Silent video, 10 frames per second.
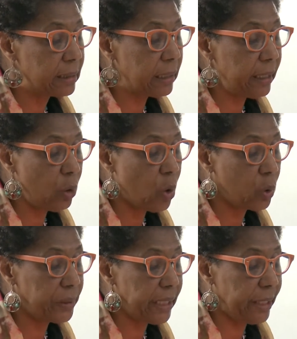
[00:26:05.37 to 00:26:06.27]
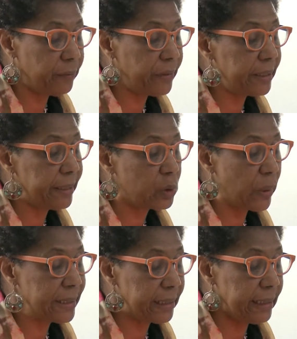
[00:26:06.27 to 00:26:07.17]
Clair-Oakwood area in
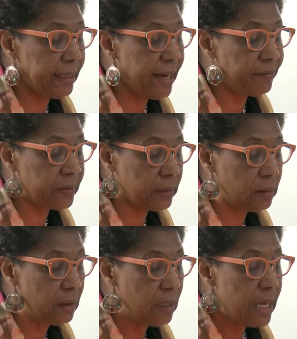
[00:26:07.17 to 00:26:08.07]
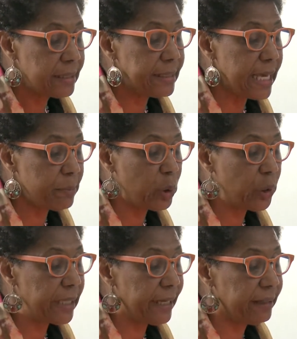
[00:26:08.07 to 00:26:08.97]
2011, the
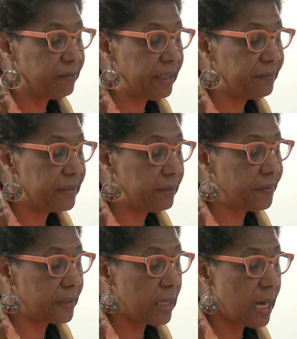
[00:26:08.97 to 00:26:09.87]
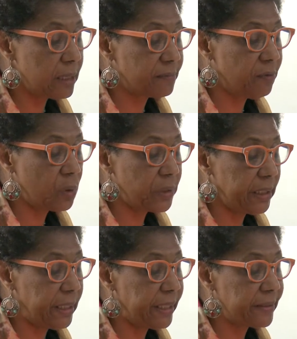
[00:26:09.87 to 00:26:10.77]
neighborhood I have lived in for the last 40
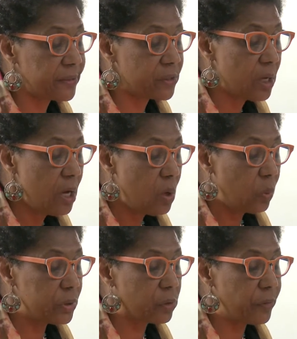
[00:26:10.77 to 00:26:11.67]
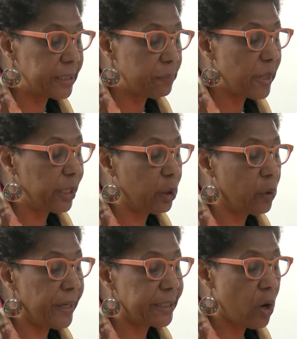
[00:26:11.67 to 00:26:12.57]
years, was greeted by
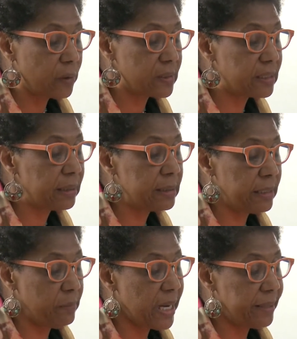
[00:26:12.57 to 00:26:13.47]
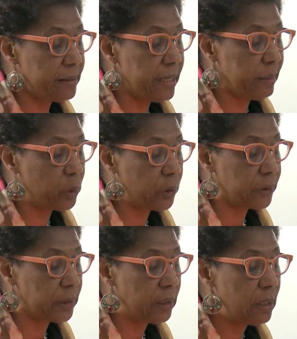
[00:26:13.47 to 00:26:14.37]
great hostility by the neighborhood,